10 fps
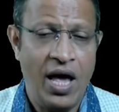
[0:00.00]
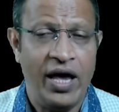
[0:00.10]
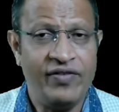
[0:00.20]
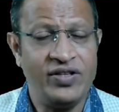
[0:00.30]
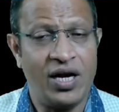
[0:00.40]

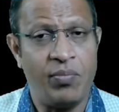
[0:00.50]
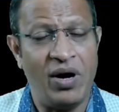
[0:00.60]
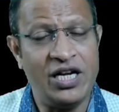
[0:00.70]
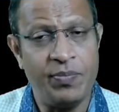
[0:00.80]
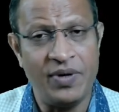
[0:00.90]
If there are
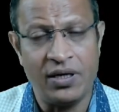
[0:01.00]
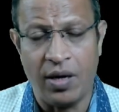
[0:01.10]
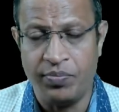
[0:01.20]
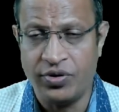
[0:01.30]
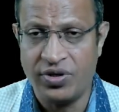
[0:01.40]
multiple
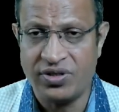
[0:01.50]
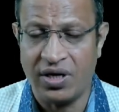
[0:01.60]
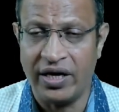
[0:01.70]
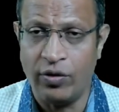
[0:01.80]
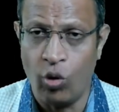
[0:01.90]
computers are
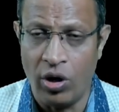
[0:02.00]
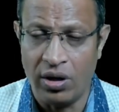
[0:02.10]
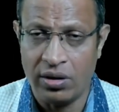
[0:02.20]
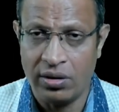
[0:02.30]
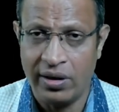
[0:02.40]
involved
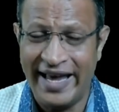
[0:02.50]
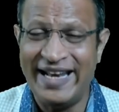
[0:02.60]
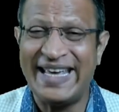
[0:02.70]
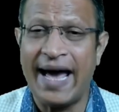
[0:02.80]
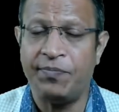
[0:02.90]
in
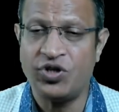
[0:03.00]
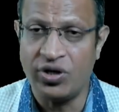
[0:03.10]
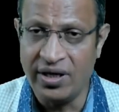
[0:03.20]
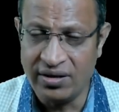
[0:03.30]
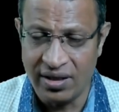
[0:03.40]

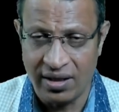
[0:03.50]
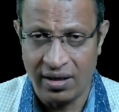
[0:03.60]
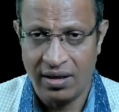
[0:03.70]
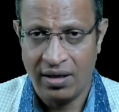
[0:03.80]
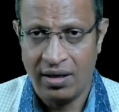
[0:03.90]
capturing the
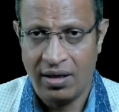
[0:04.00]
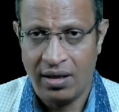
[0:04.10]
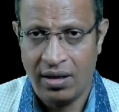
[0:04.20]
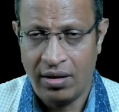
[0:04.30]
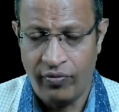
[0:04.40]

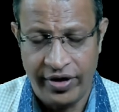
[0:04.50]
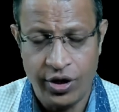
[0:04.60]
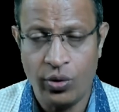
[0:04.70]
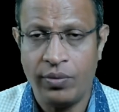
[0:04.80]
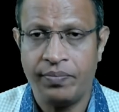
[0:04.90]

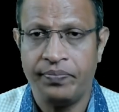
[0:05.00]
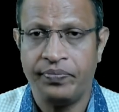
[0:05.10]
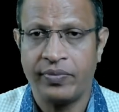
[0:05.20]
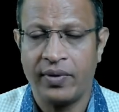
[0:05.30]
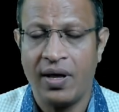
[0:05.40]
video,
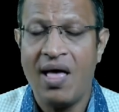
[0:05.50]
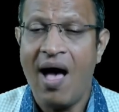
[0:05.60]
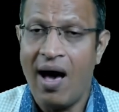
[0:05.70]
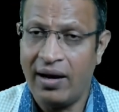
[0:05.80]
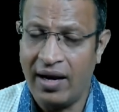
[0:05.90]

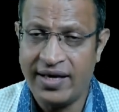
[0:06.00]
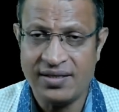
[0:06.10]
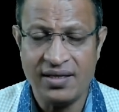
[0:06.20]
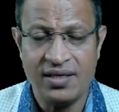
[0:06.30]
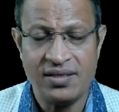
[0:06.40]

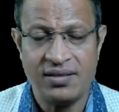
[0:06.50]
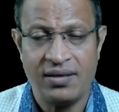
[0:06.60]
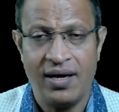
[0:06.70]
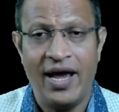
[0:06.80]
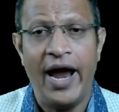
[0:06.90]
analyzing this,
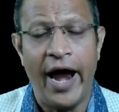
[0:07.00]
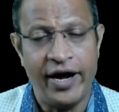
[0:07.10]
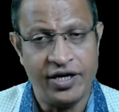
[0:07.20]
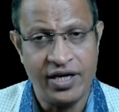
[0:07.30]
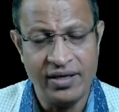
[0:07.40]

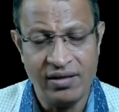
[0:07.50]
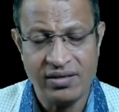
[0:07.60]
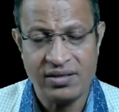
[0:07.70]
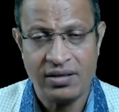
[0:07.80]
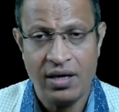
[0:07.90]
editing
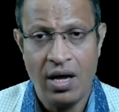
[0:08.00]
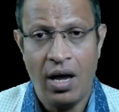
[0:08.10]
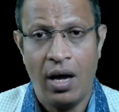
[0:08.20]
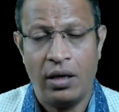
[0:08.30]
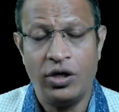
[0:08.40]
this,
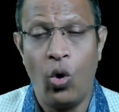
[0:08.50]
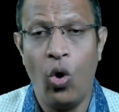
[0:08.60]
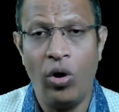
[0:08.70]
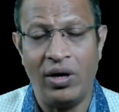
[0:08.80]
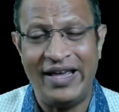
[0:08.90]
the
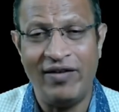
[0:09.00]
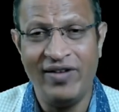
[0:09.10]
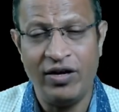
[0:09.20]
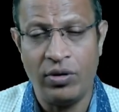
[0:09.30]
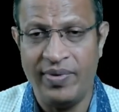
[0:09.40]
whole
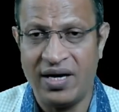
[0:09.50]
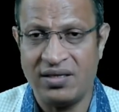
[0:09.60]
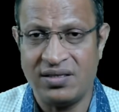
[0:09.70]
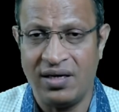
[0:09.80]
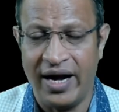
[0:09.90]
unit will be
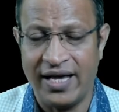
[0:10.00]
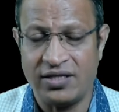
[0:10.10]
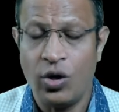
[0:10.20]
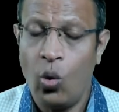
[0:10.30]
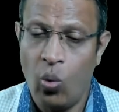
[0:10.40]
considered as
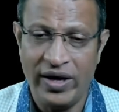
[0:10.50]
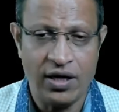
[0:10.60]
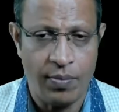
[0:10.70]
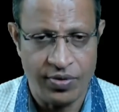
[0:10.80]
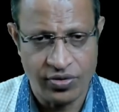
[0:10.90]
one
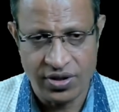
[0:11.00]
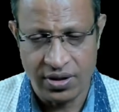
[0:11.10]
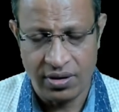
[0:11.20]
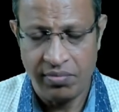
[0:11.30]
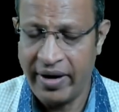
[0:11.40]
computer,
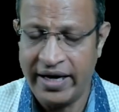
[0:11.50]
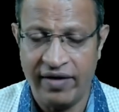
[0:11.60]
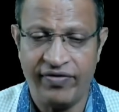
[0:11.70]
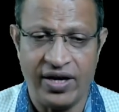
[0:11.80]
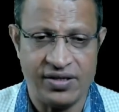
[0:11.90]
my dear
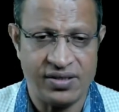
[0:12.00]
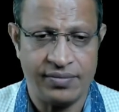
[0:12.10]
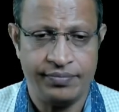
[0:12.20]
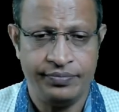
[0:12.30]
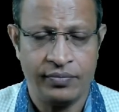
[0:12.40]
friends.
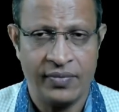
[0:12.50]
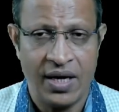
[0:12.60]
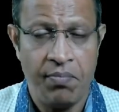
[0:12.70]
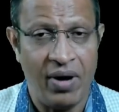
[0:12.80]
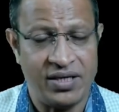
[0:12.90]

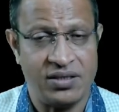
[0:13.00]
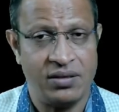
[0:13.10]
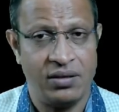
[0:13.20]
But